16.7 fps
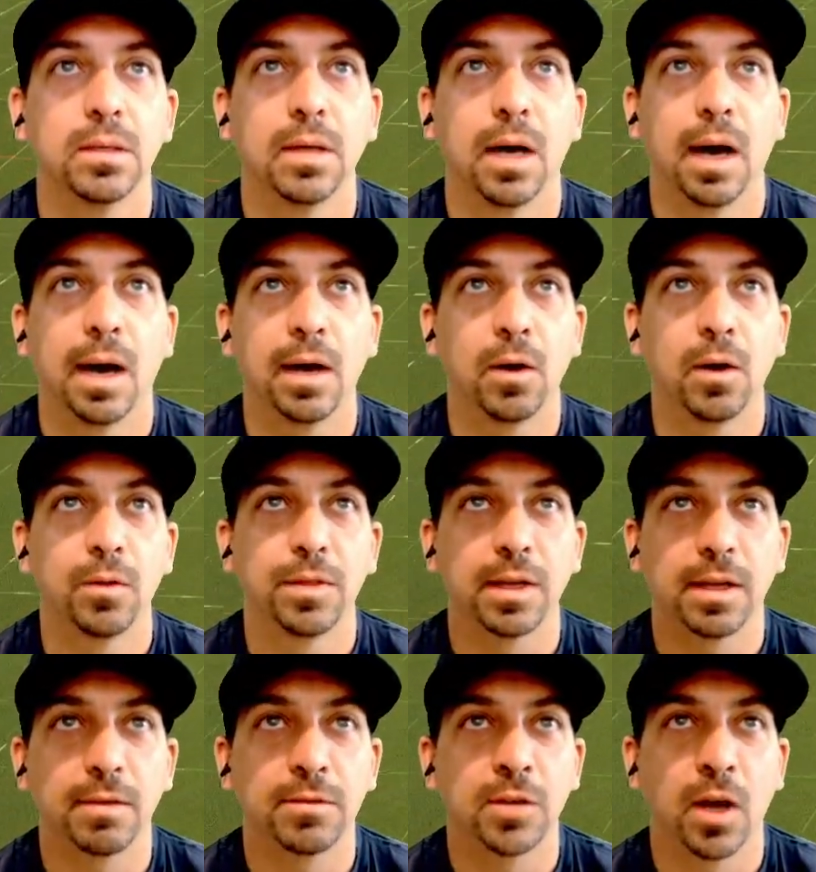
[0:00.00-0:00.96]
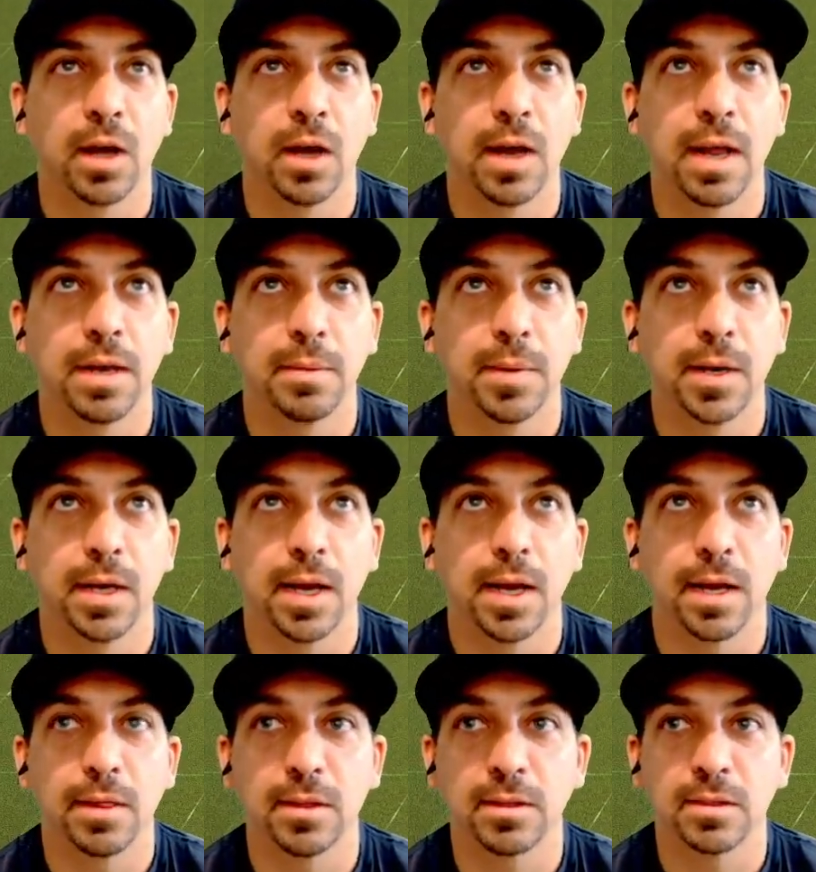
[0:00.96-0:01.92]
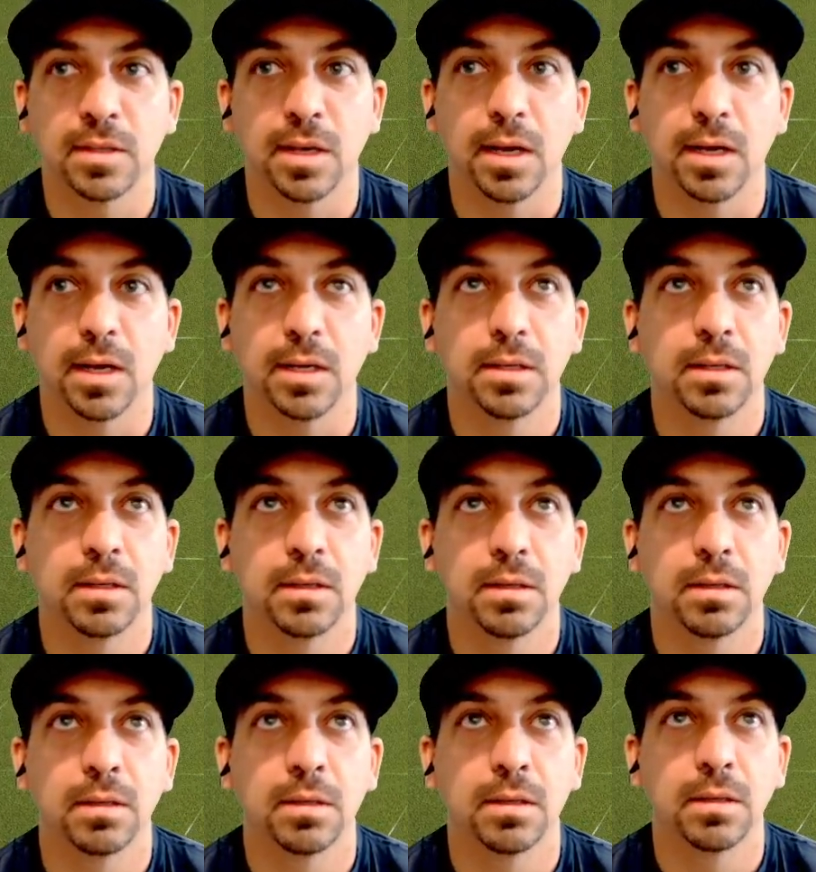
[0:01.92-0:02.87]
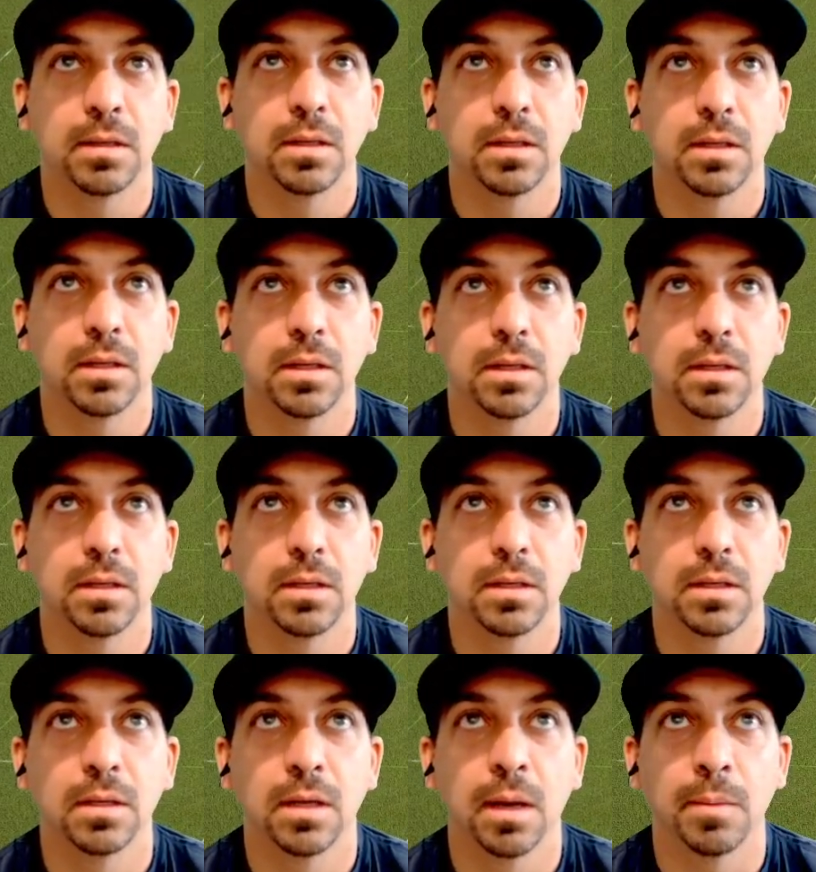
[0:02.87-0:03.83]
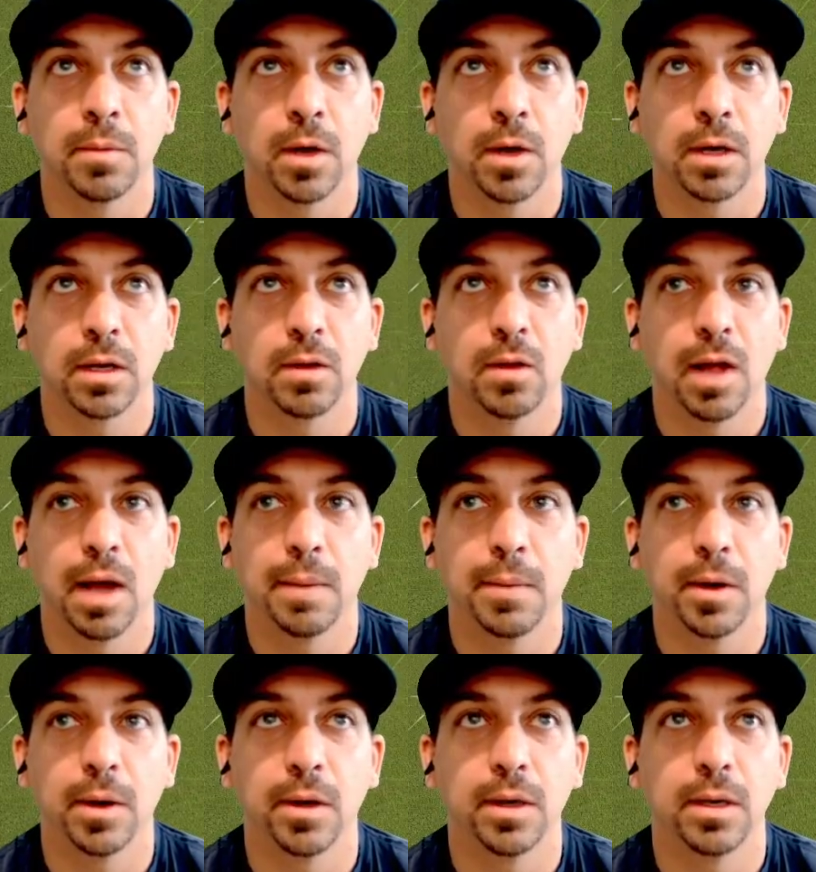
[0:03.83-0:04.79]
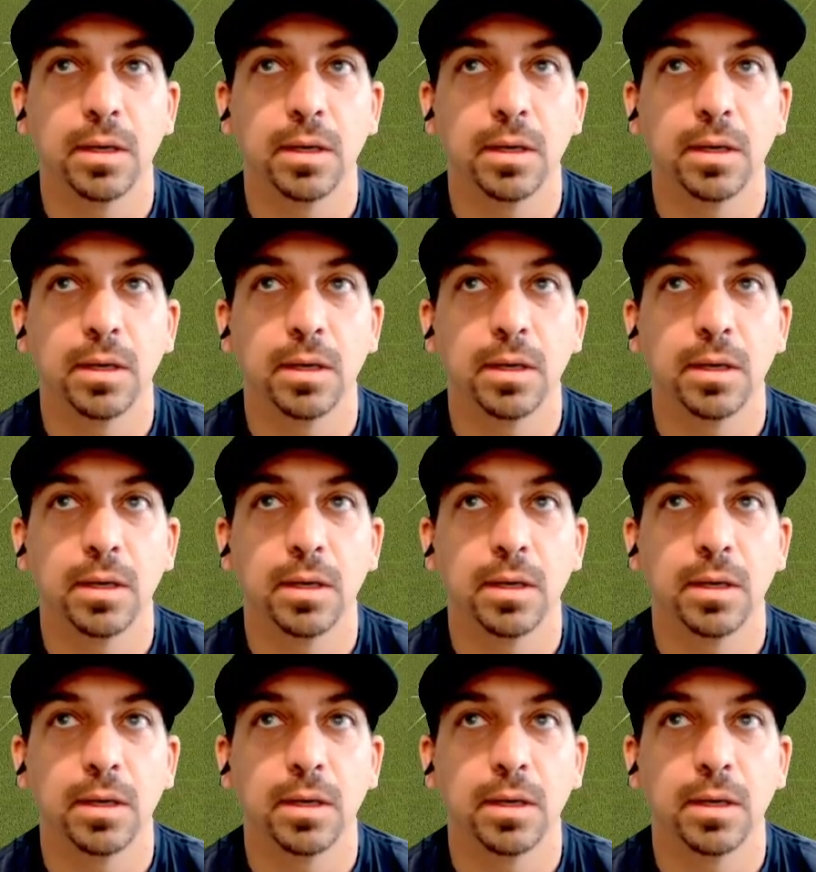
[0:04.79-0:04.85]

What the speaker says: I don't think I've taught anybody anything today. I'm not going to lie about it.